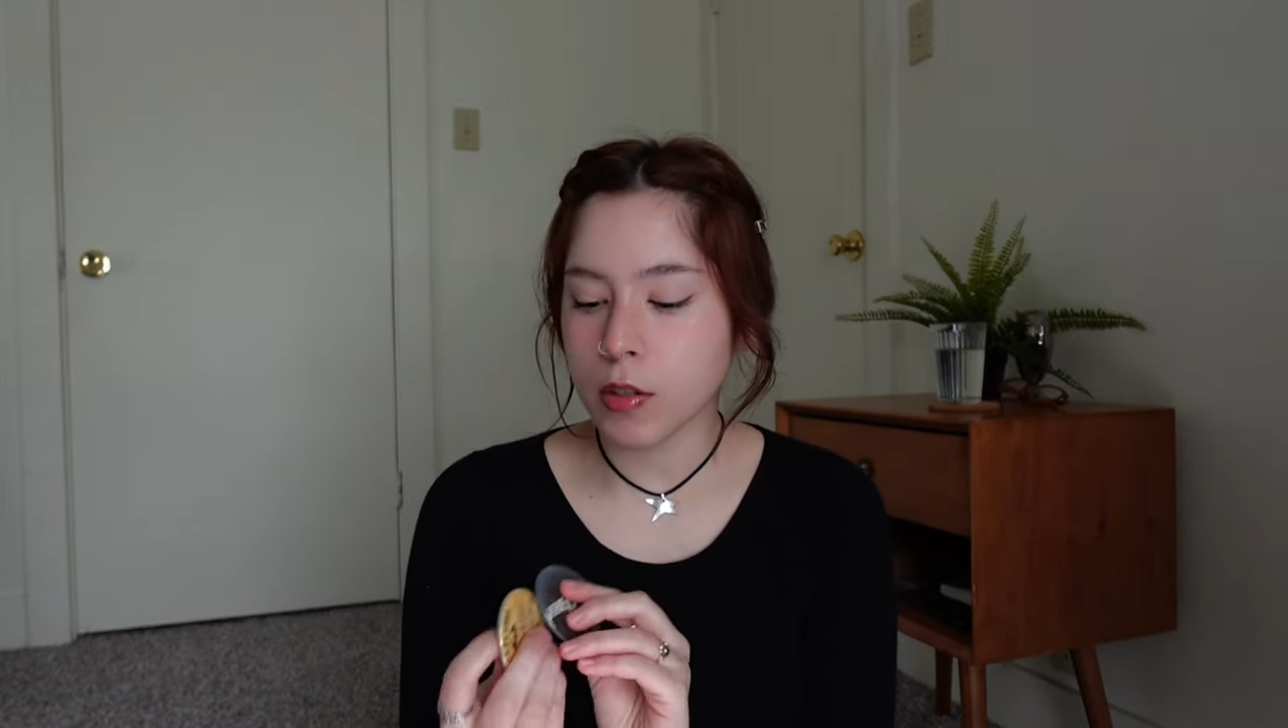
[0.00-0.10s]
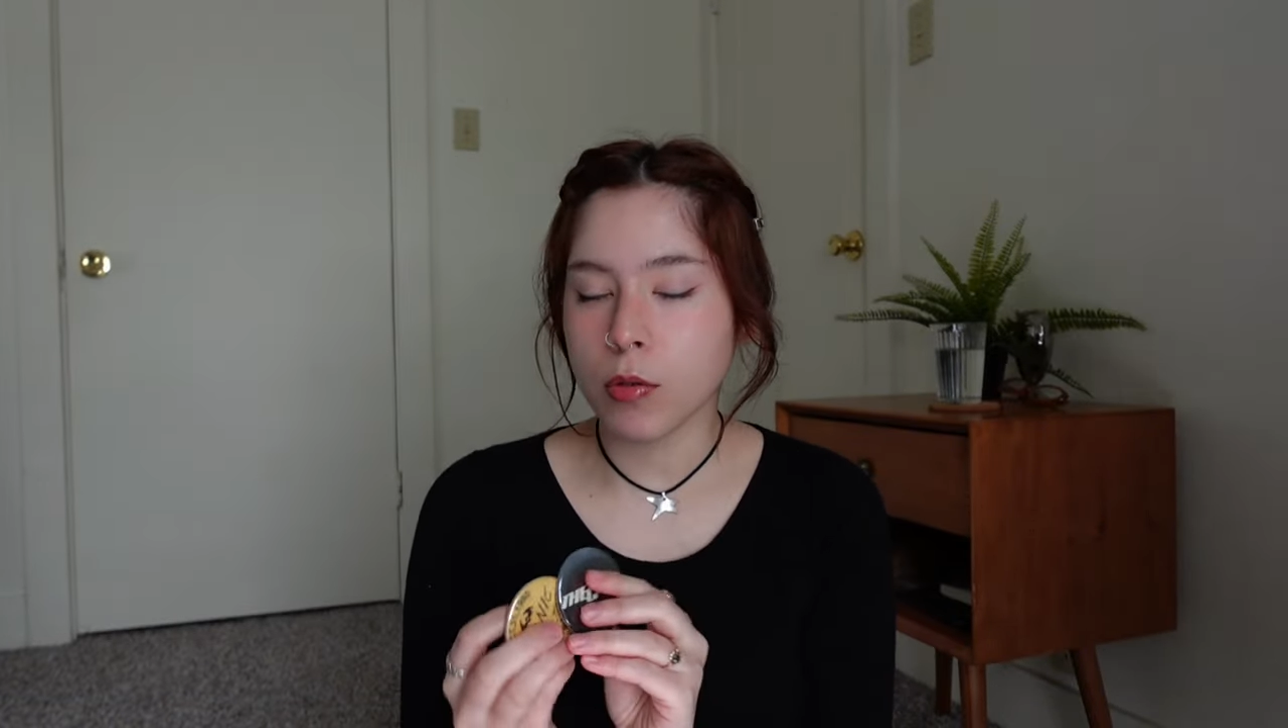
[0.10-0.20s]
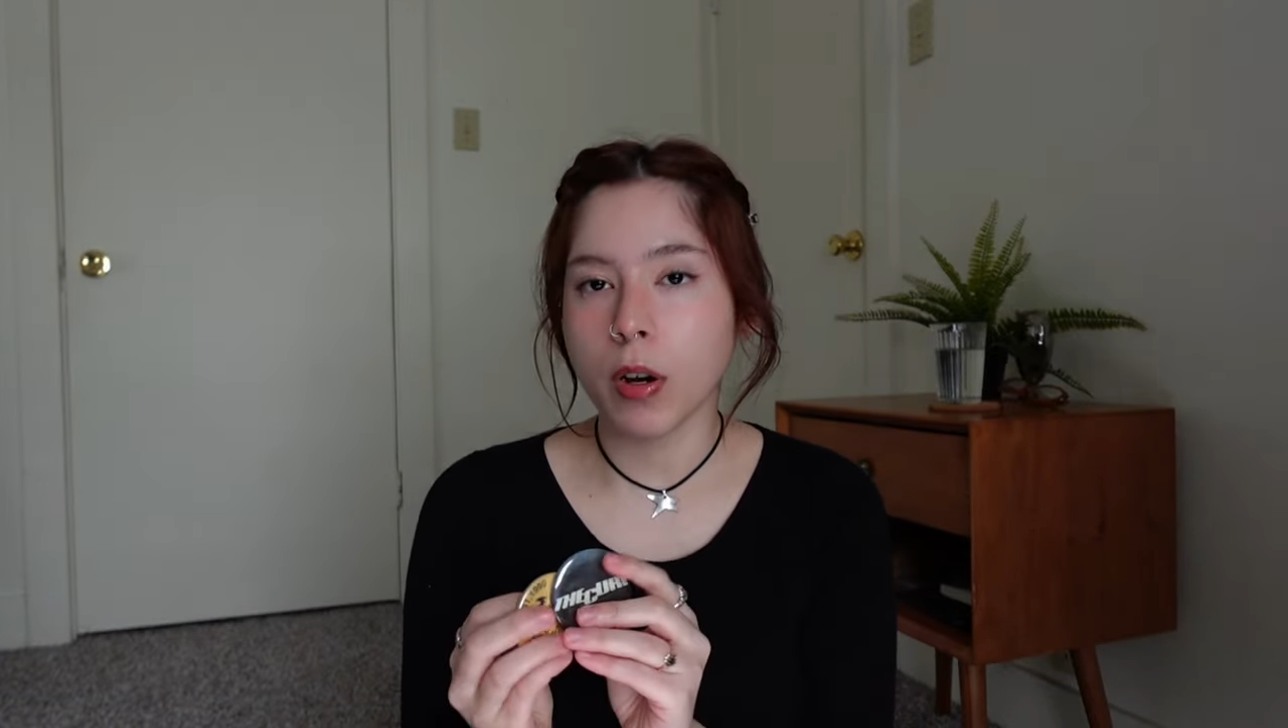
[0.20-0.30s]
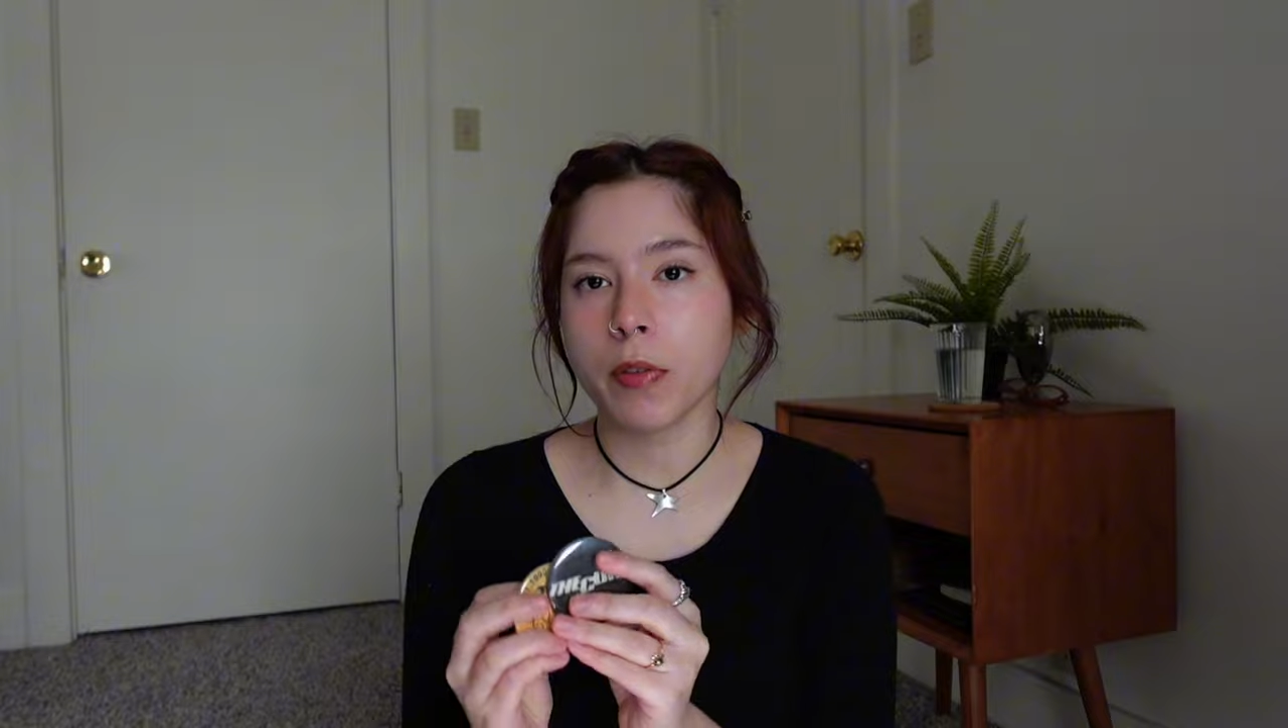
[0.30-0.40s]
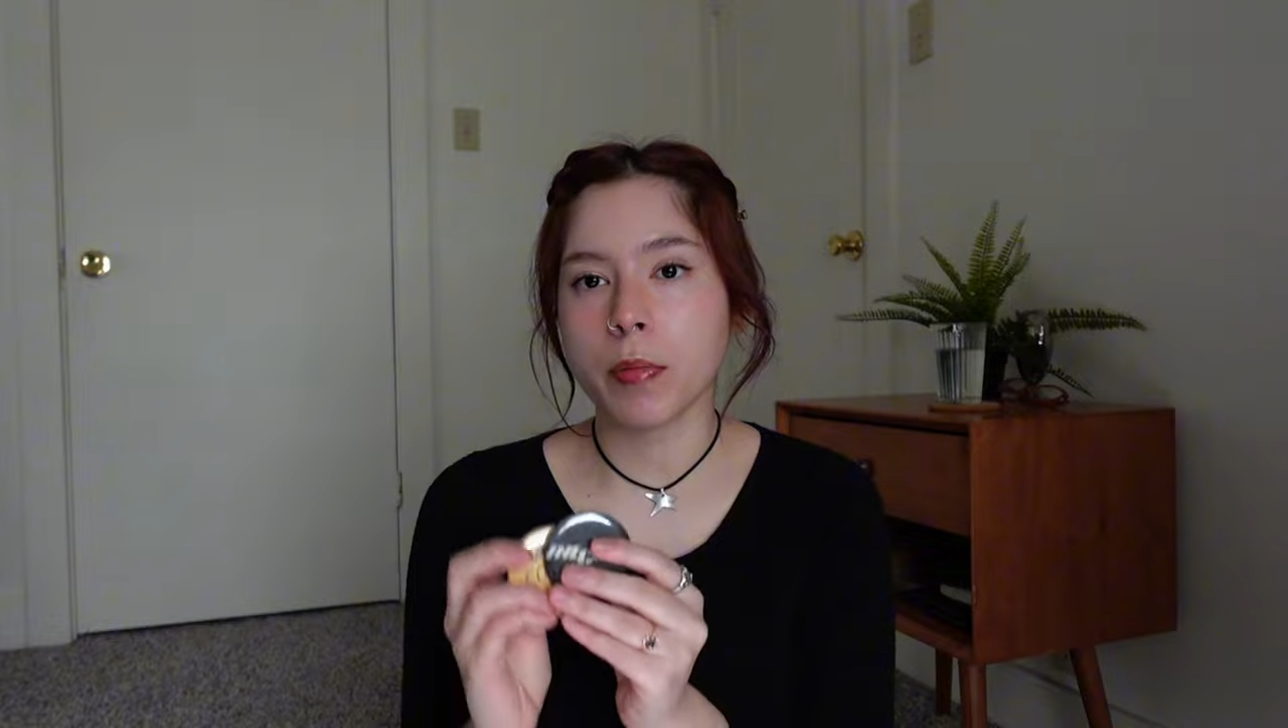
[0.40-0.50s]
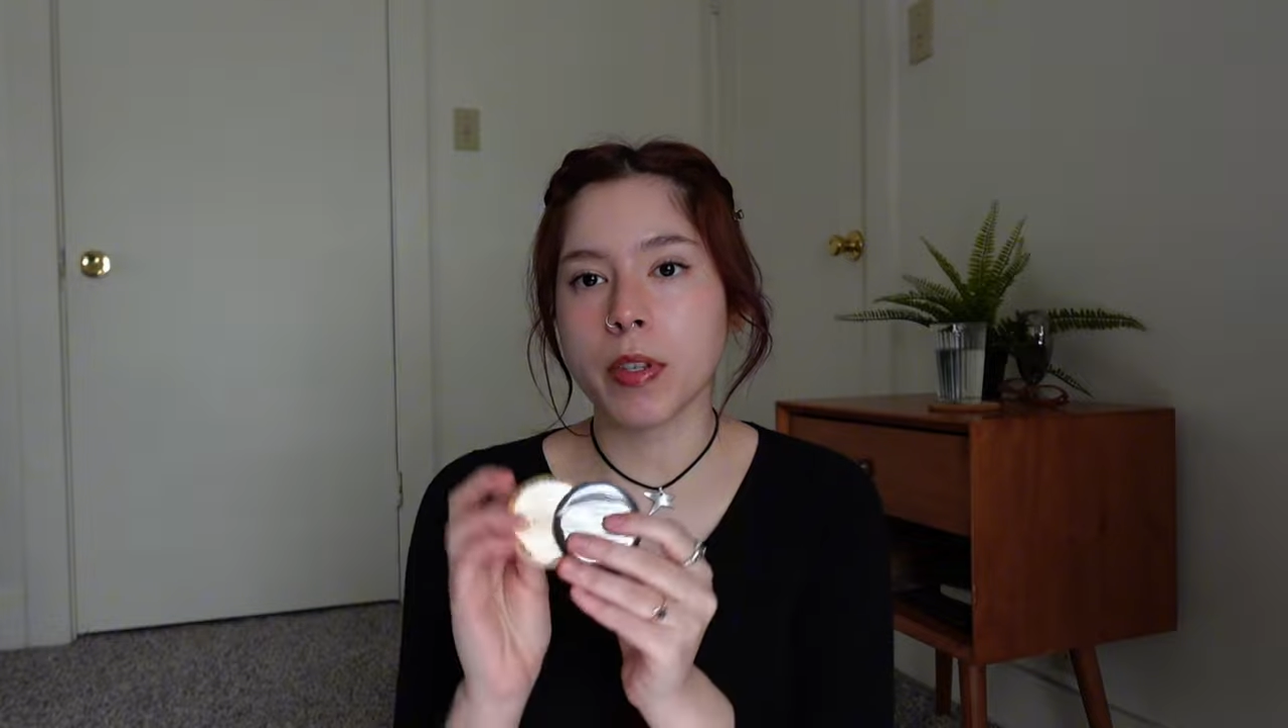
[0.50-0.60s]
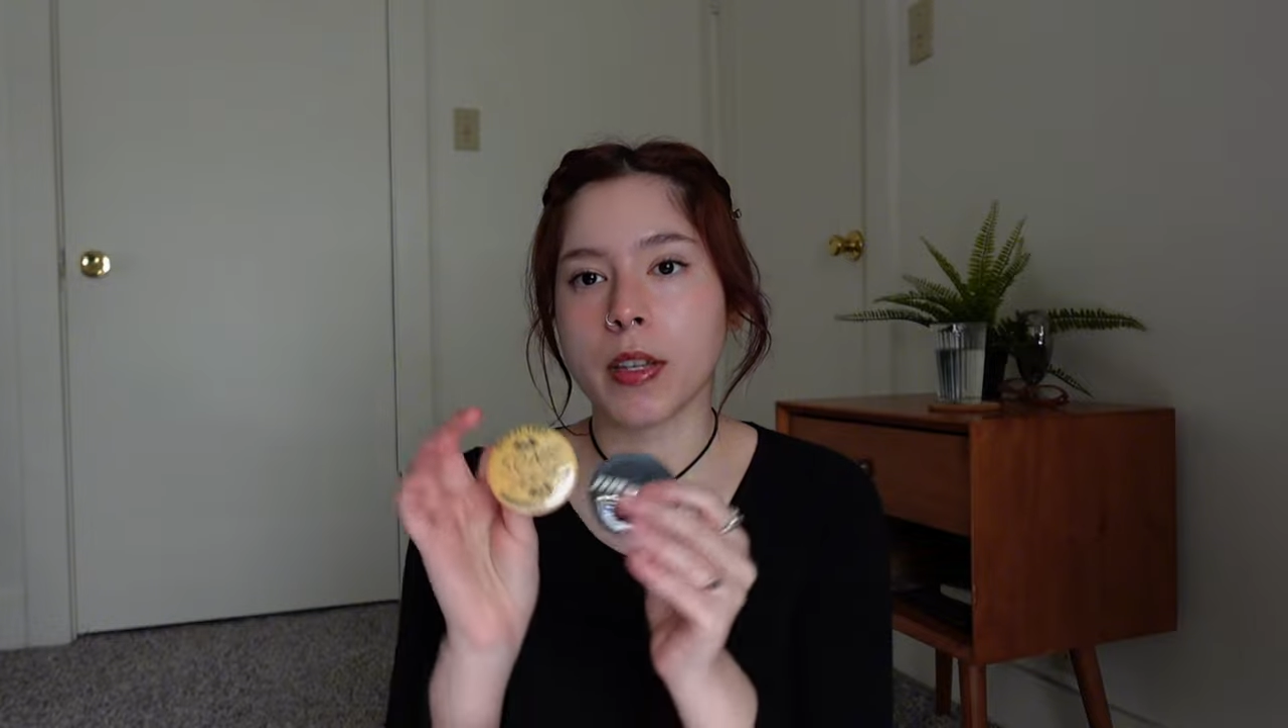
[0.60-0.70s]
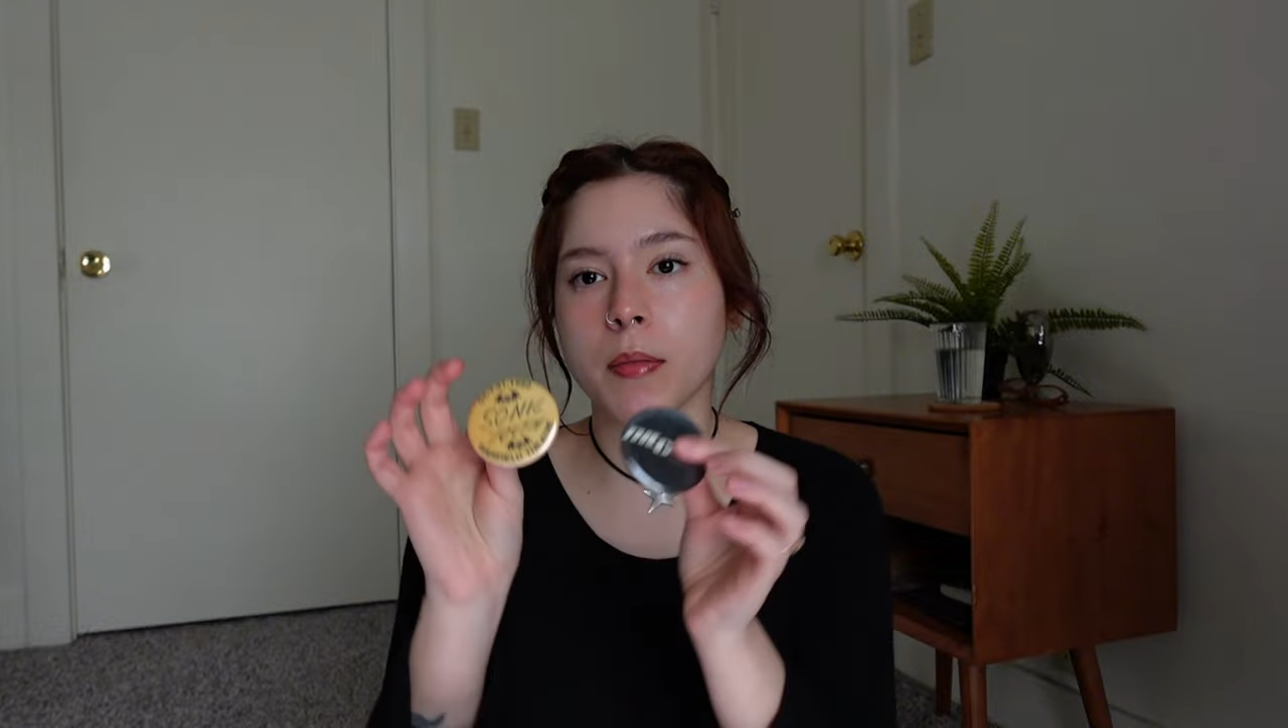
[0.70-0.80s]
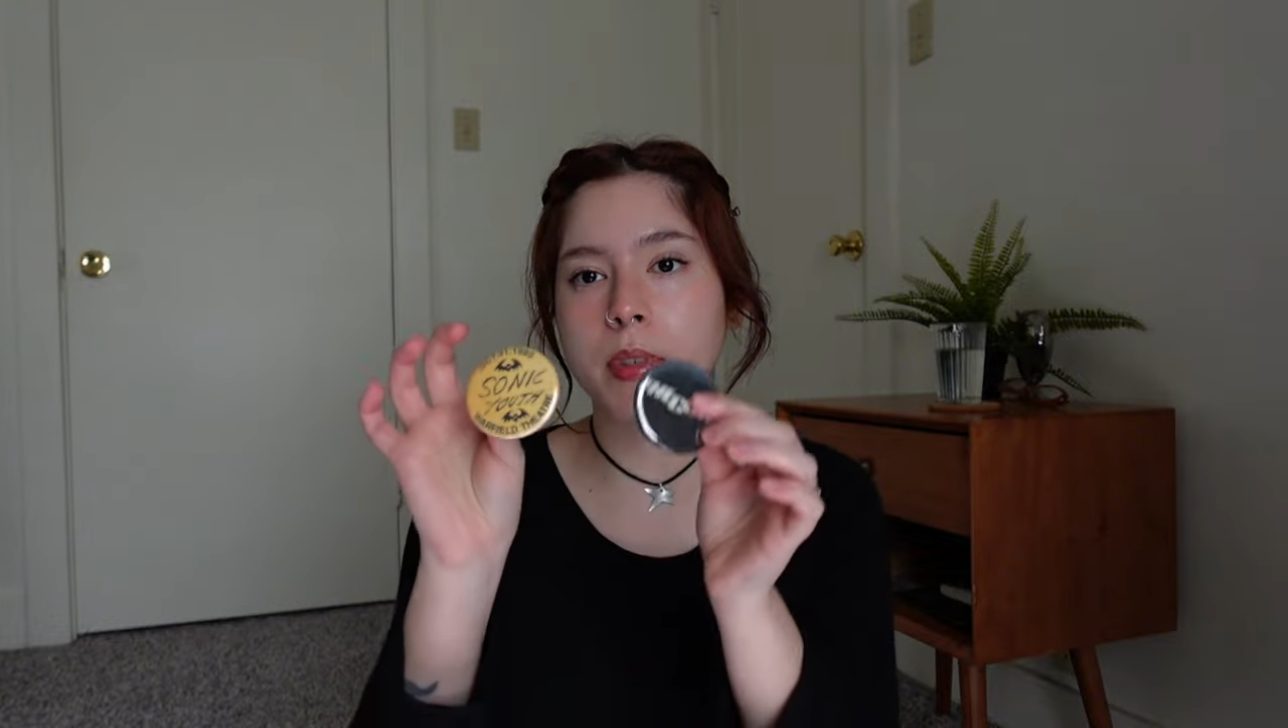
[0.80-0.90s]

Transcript: two are from the same